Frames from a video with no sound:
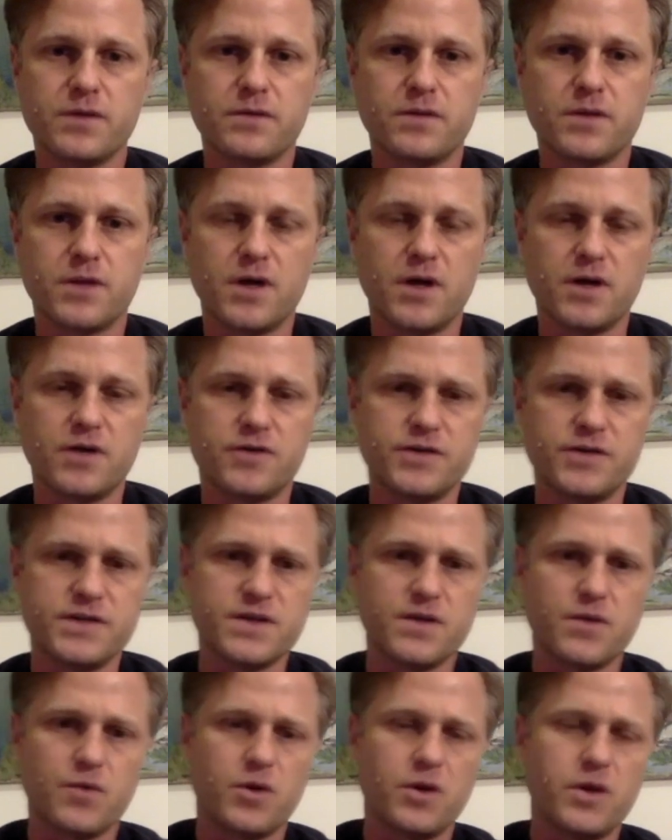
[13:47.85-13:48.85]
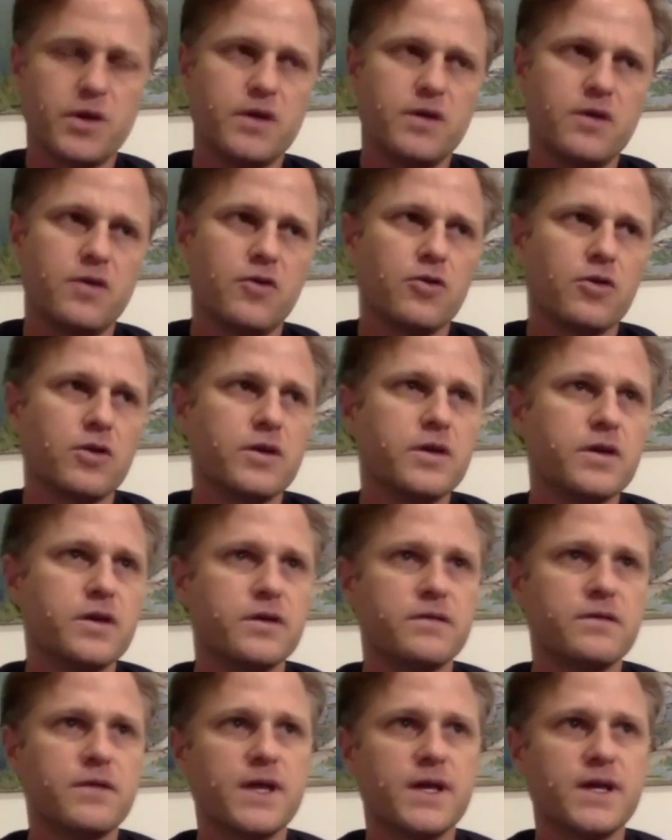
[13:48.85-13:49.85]
the countries that were hit early
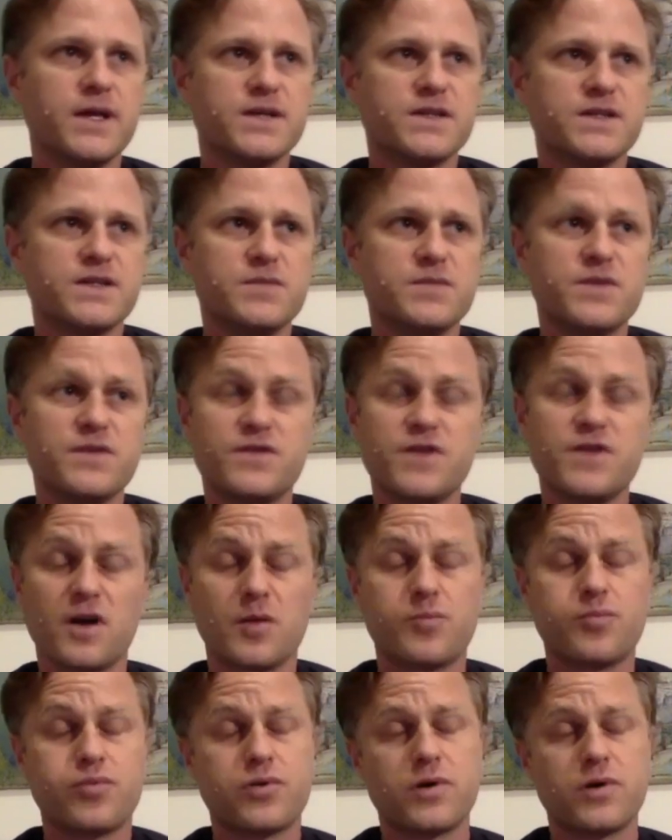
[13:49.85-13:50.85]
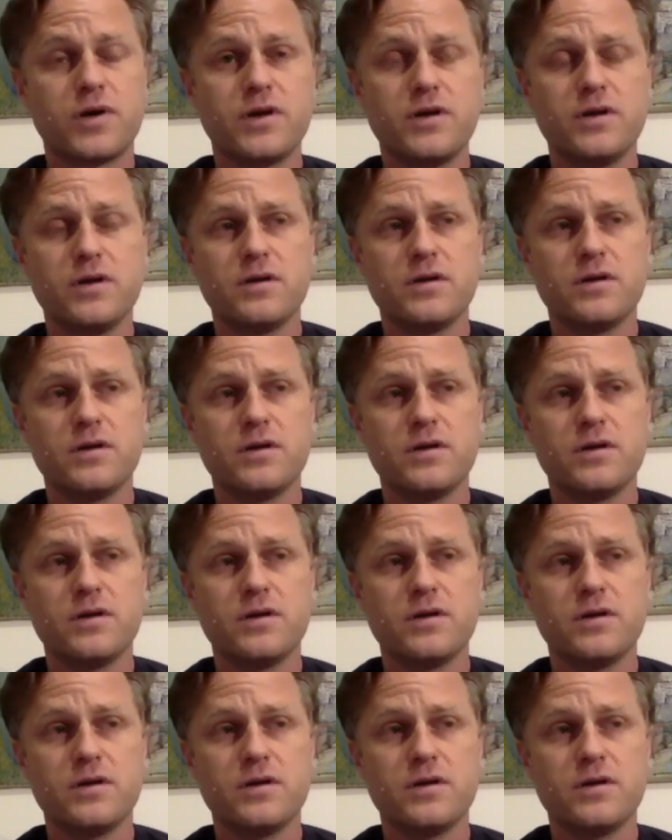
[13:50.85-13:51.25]
and seemed to have done a pretty